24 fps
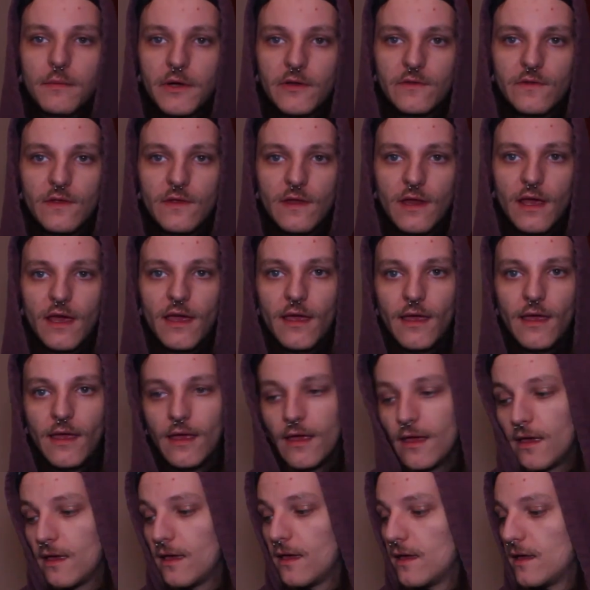about today
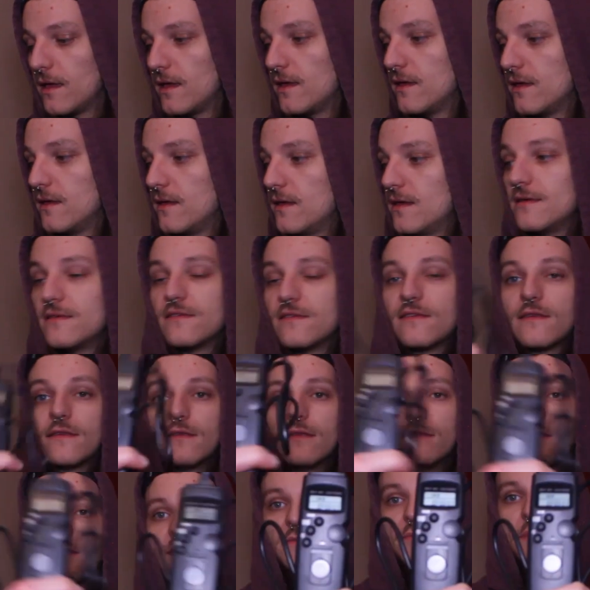is
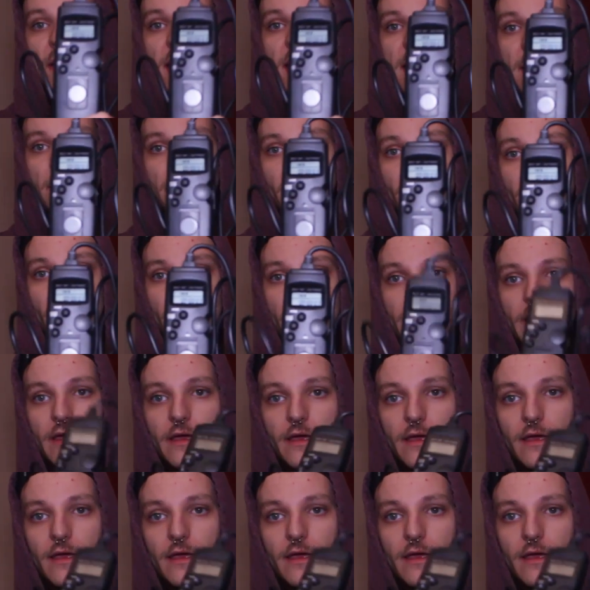this bad boy,